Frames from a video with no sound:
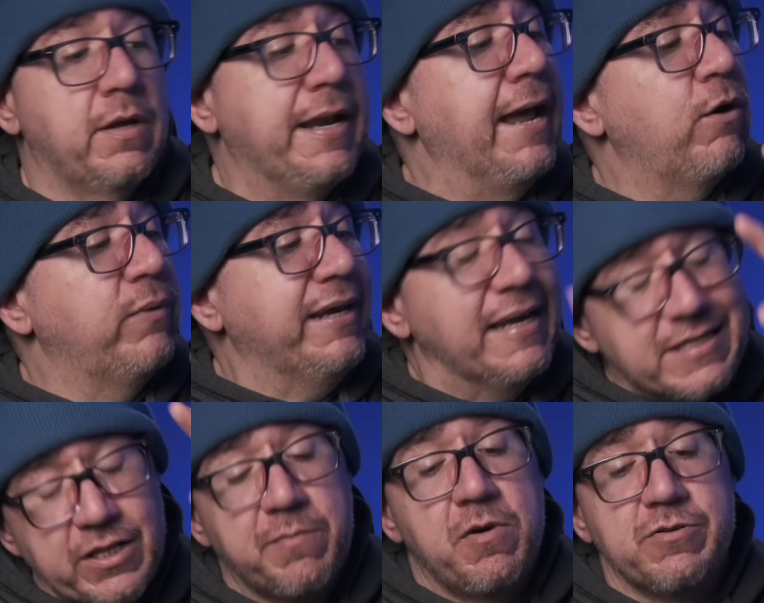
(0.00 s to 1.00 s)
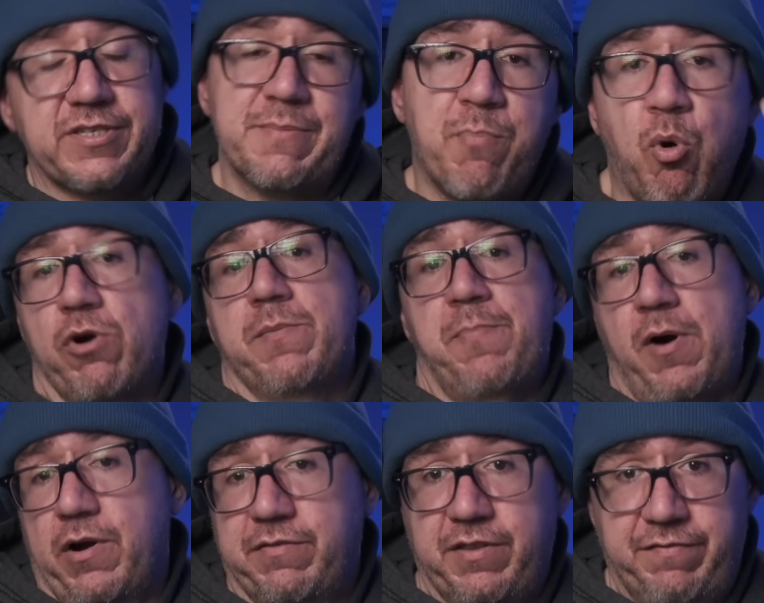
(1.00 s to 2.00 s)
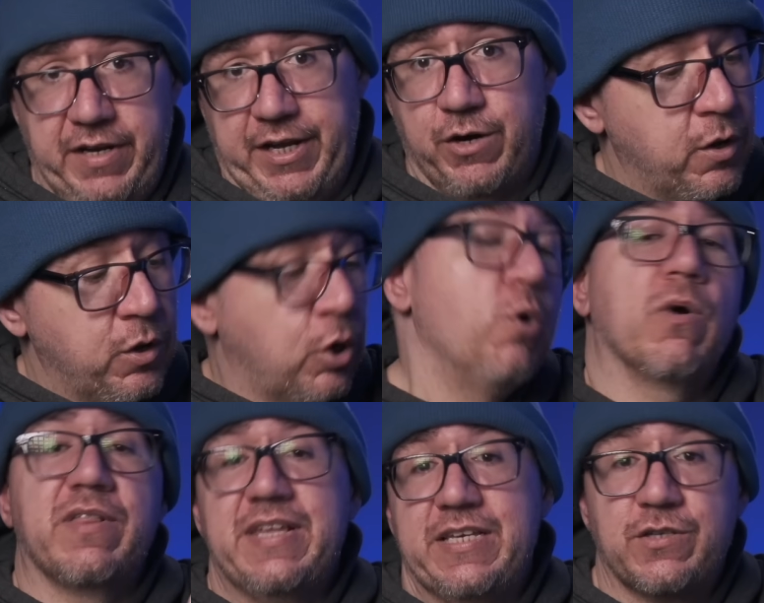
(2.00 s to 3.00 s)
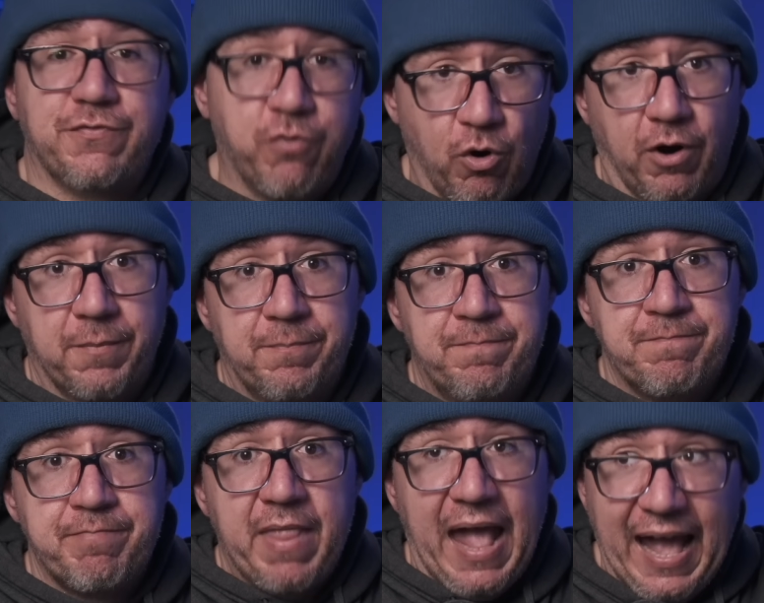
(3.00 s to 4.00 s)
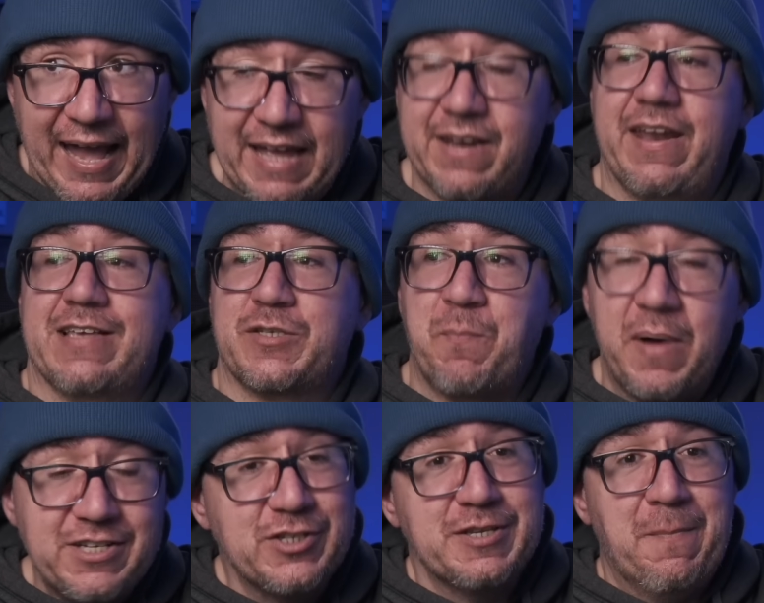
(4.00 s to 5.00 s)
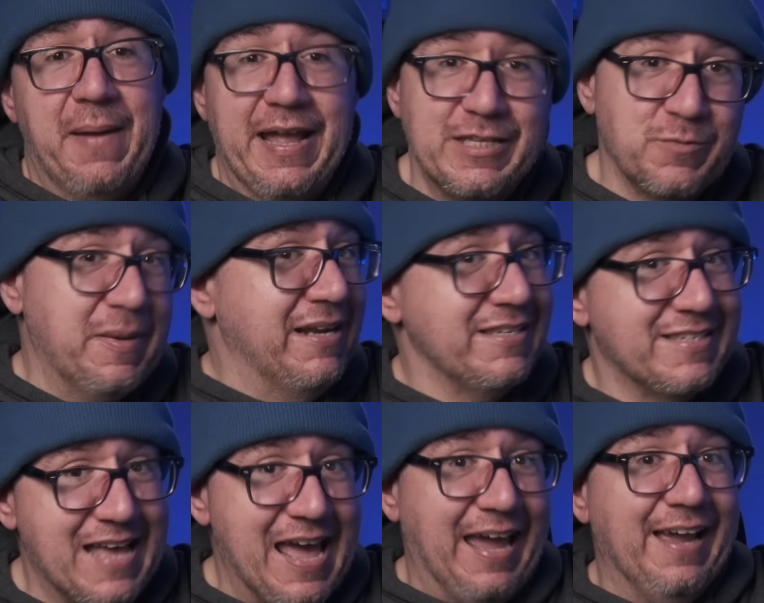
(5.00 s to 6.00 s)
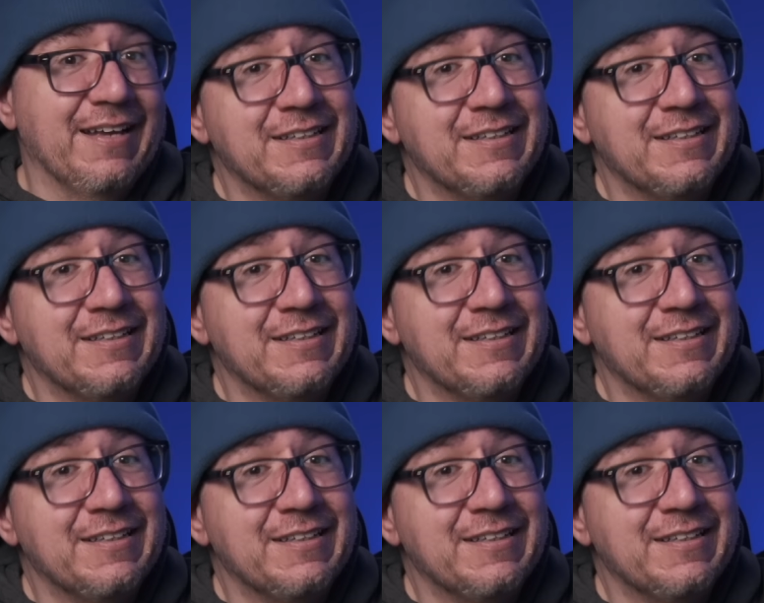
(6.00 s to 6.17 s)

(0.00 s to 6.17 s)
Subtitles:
Now we get to the most important part of the video. Who are these for? And as much as it pains me to say,